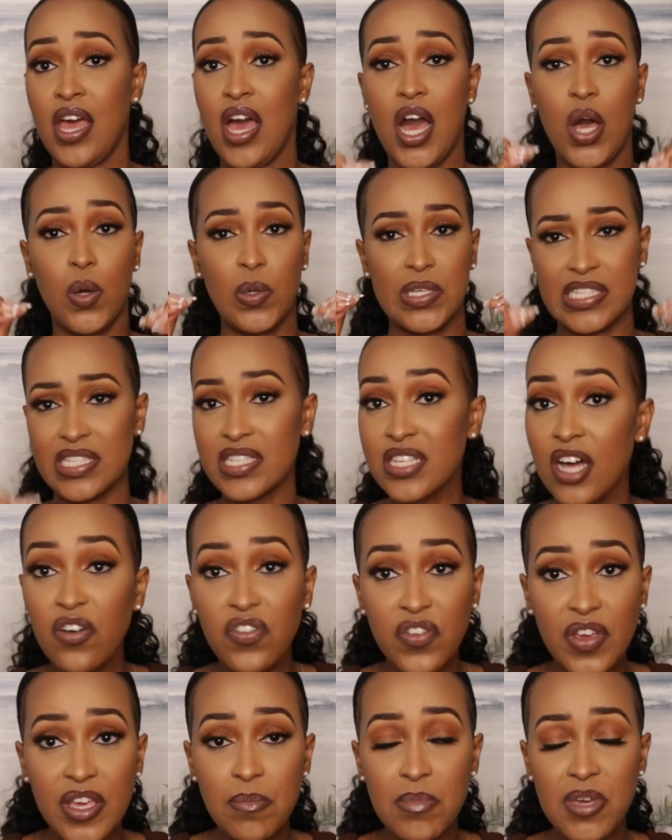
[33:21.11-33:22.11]
our
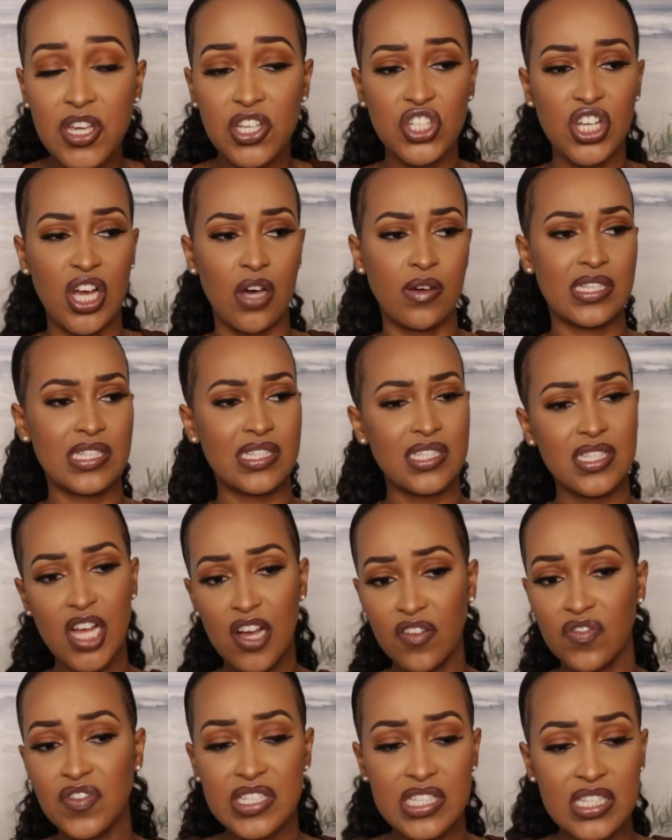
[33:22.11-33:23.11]
self-image, our
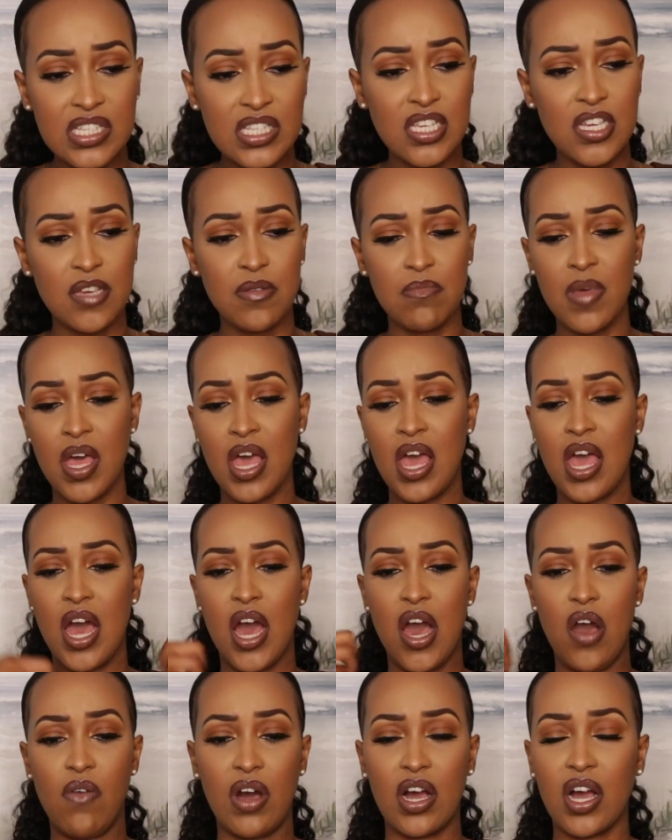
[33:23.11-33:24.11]
self-esteem,
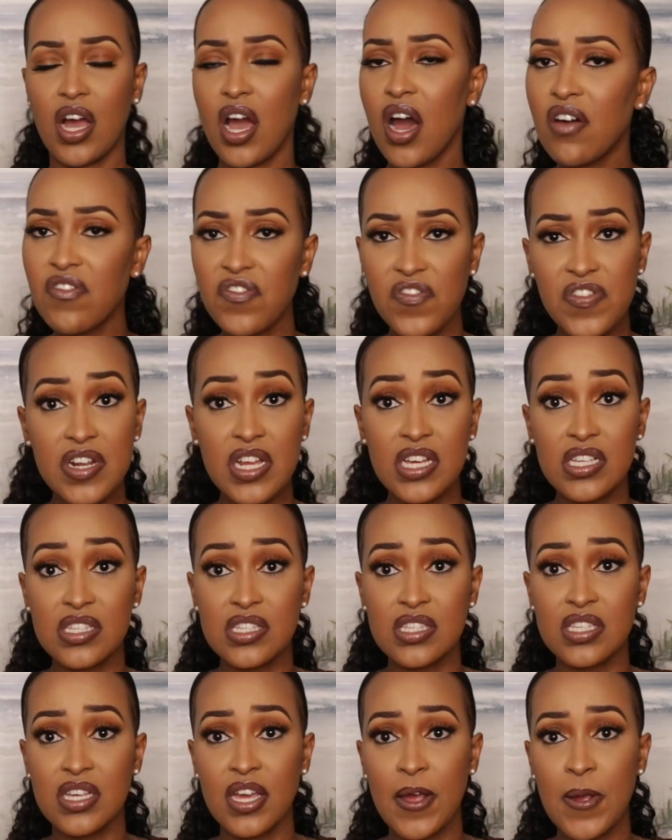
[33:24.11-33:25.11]
our
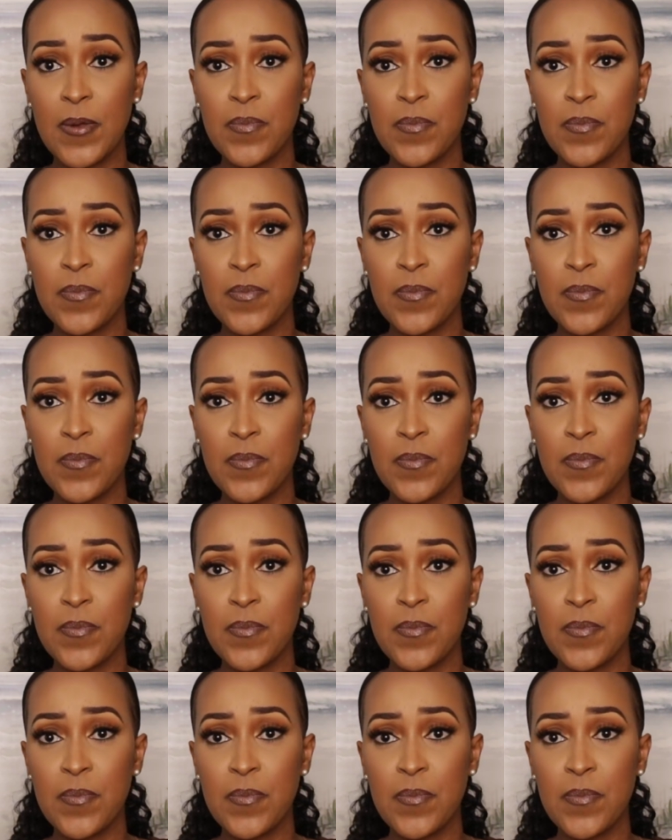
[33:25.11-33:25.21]
confidence,